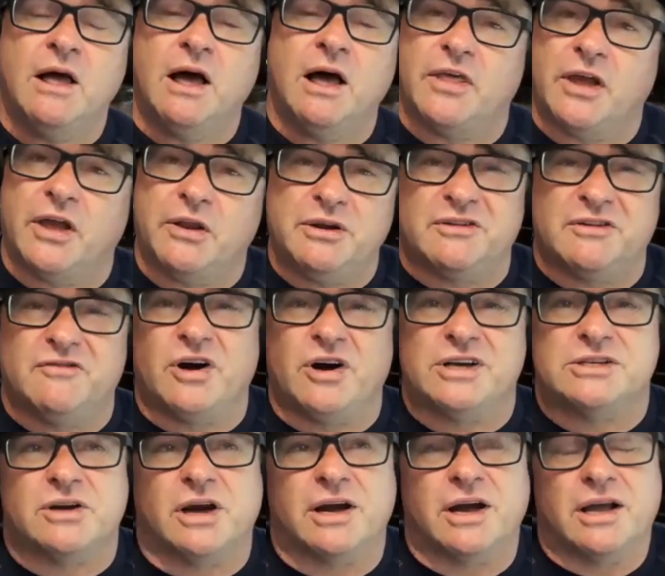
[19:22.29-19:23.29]
The only
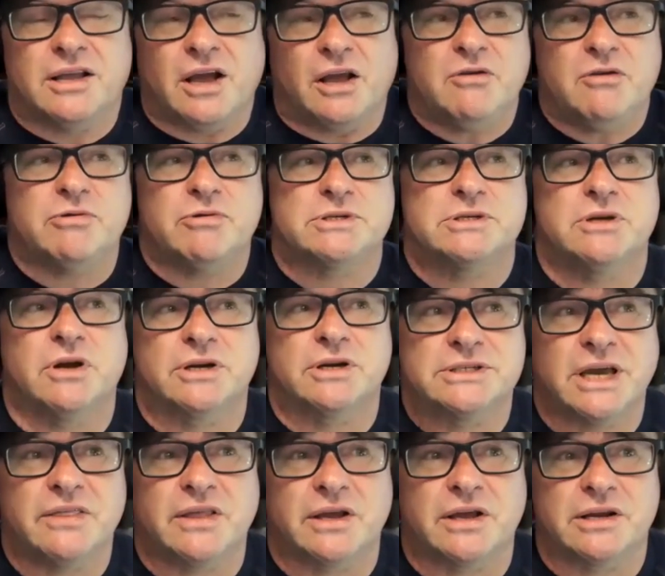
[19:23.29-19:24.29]
advice, and the only reason I
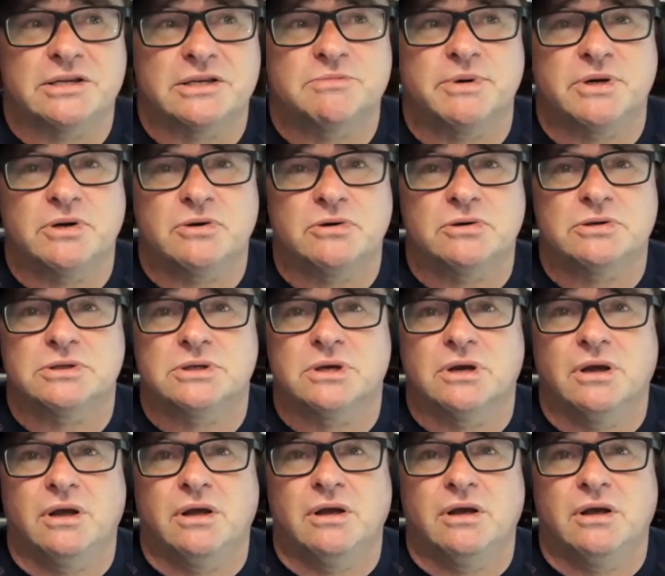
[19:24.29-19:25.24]
say that is because